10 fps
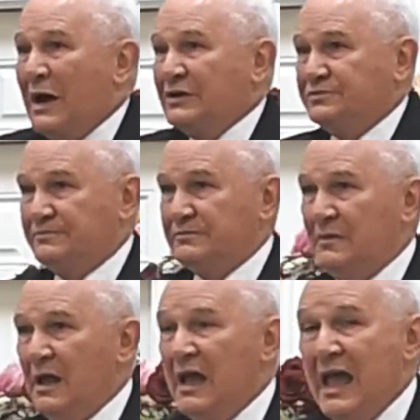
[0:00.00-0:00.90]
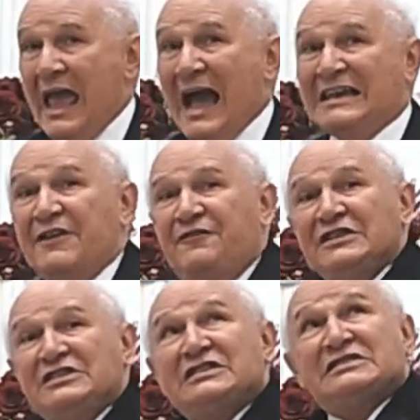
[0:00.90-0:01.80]
of god is
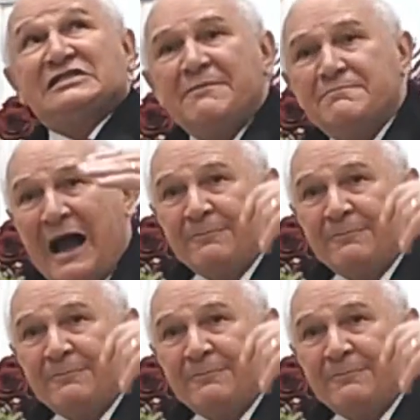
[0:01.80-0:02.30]
echoing